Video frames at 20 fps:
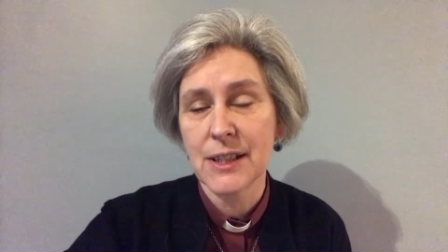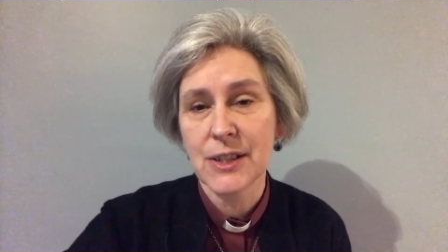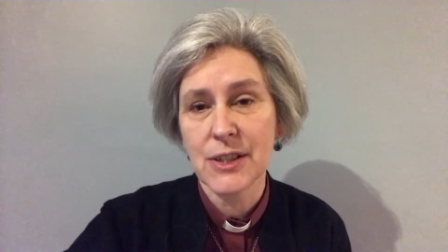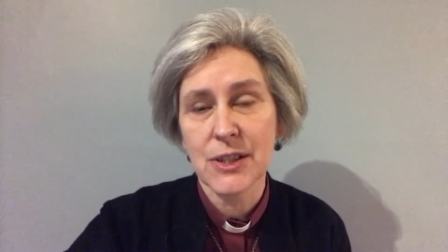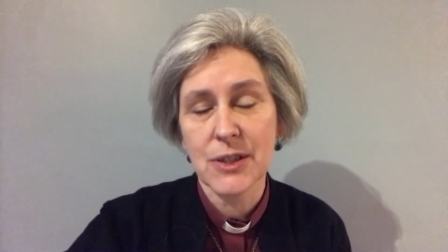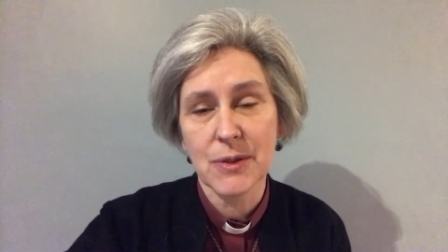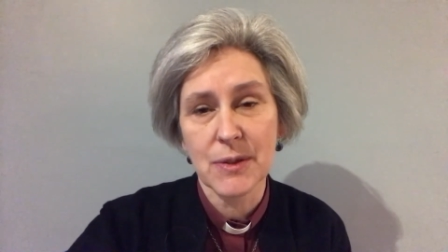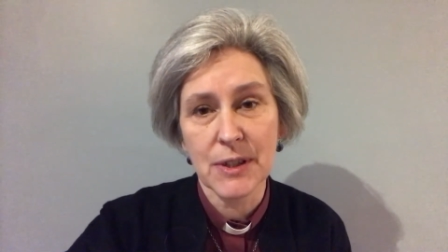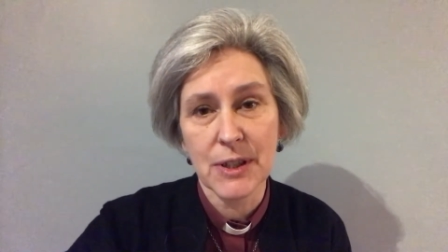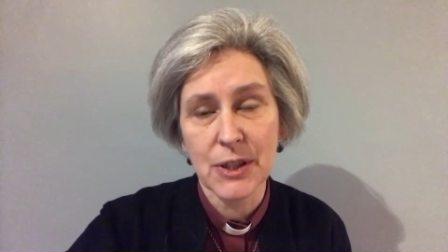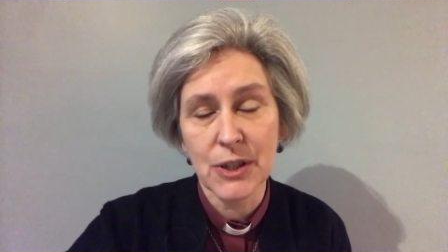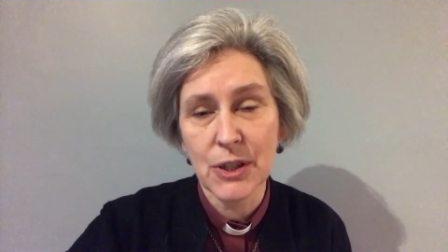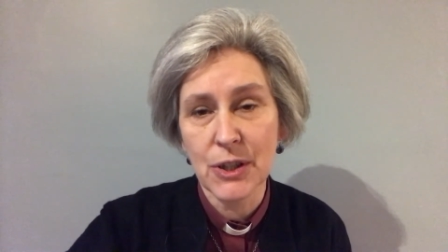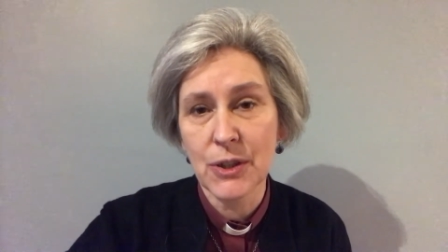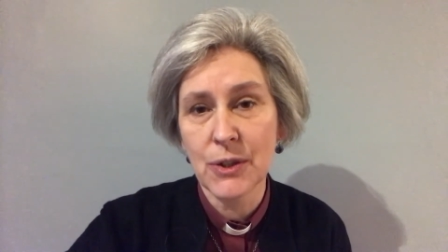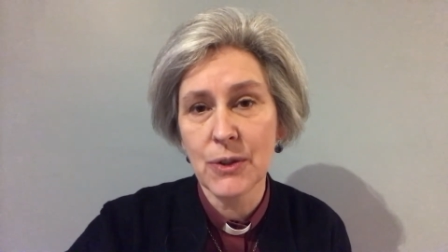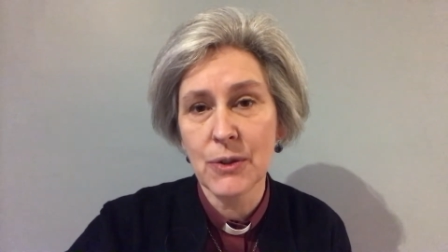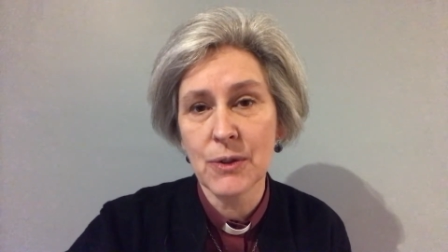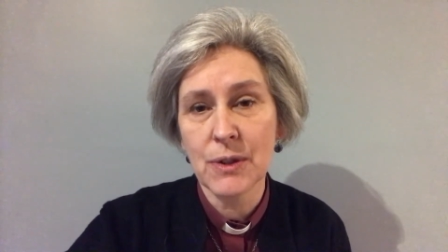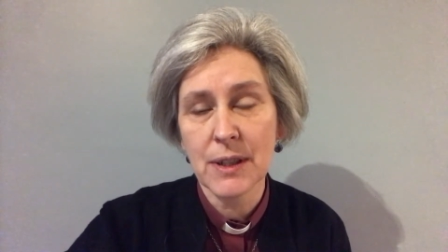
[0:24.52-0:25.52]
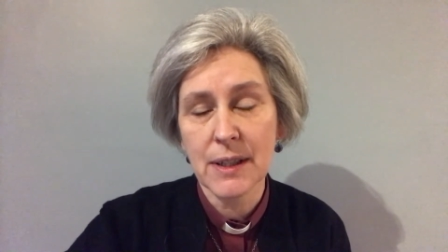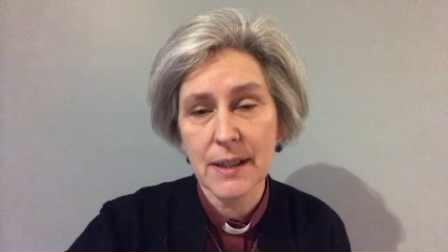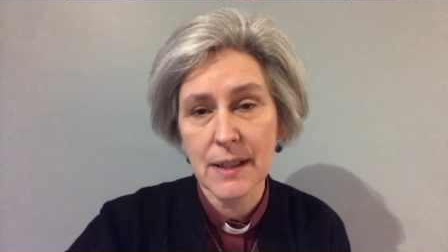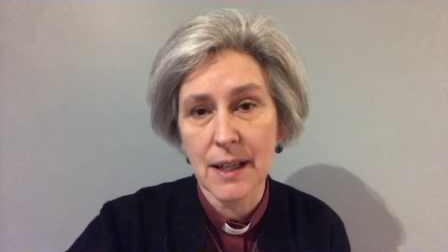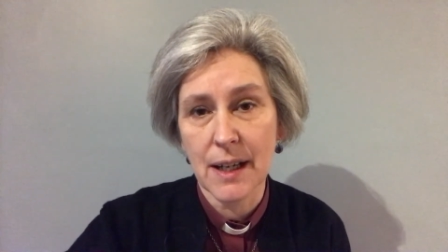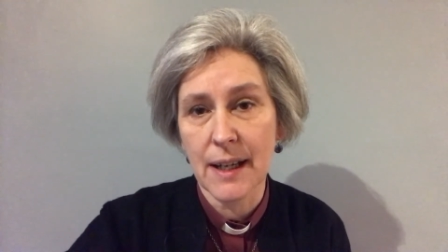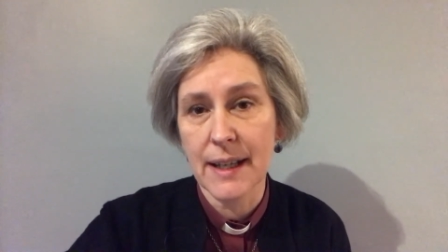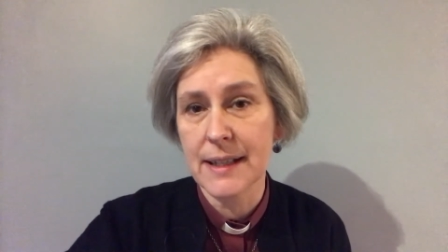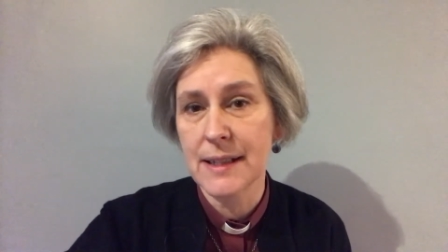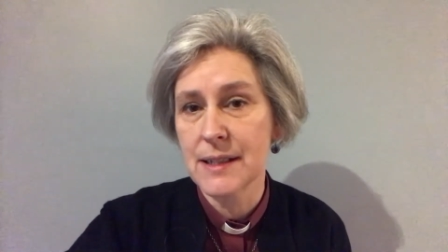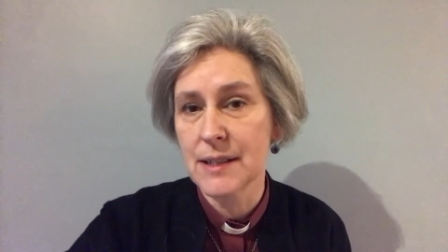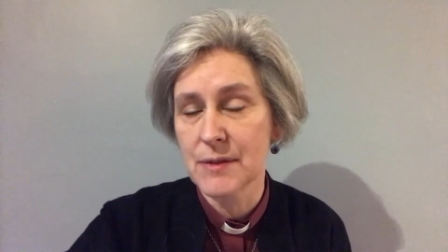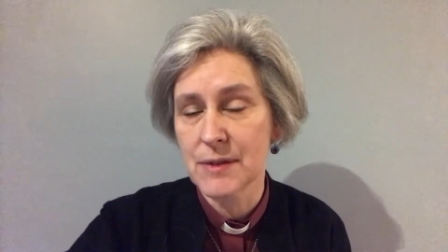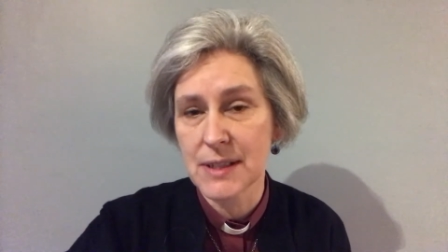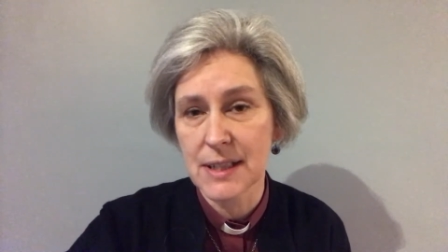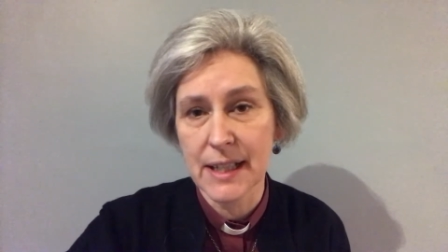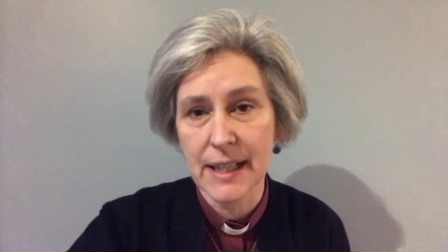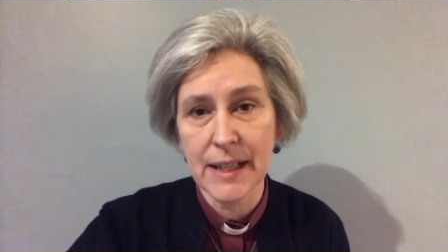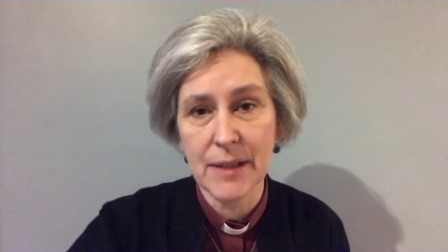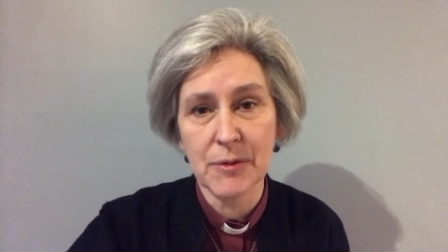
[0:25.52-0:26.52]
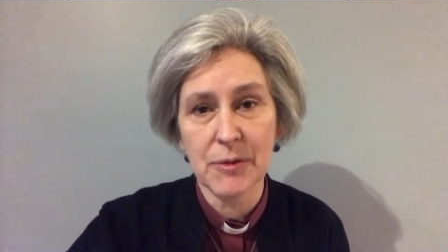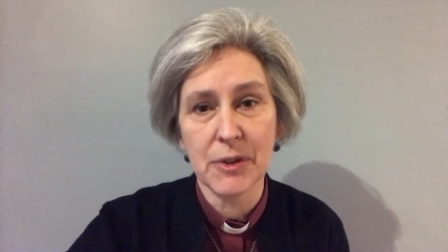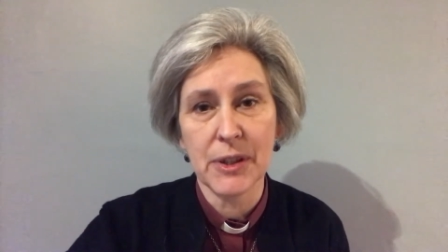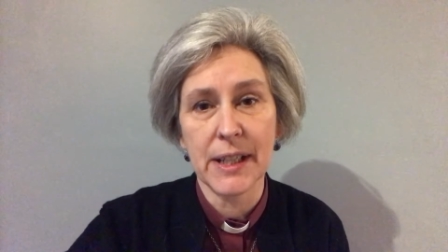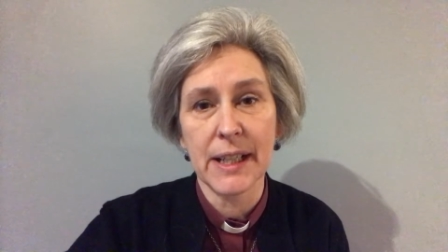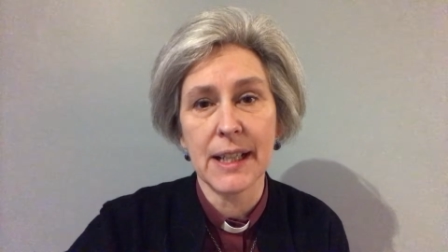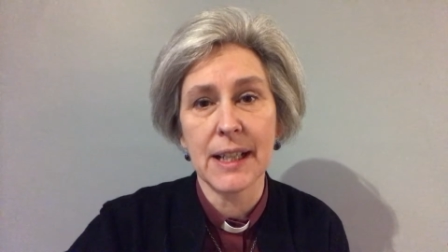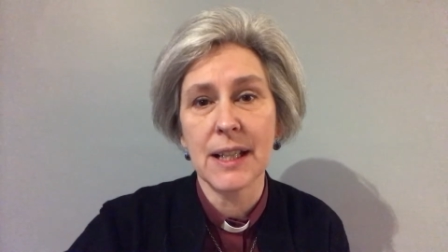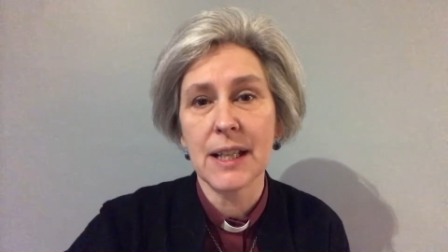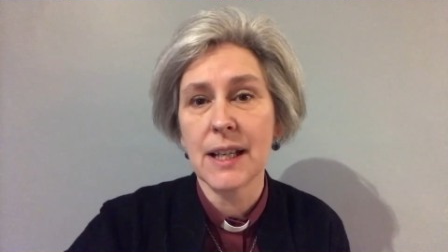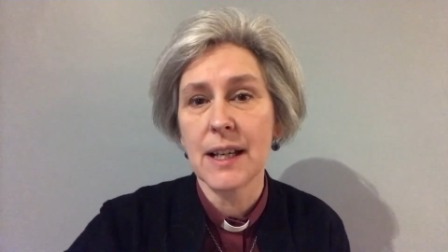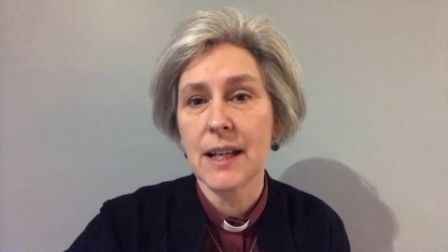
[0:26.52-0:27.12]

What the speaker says: to a new kind of slavery